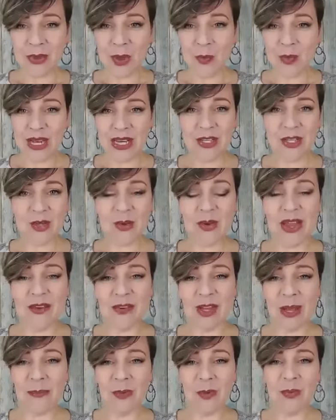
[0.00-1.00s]
We do
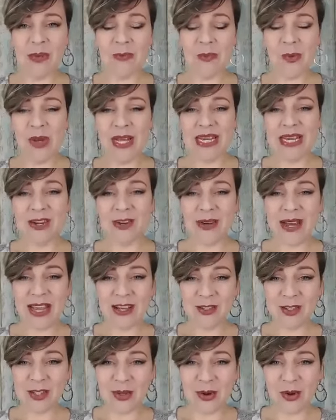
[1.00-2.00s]
have a couple people in here
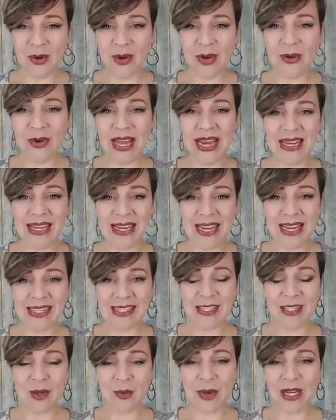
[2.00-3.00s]
now, so I'll go ahead and
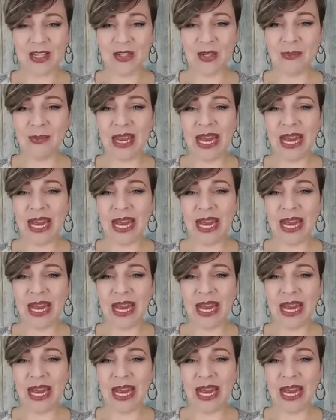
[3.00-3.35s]
ask the question,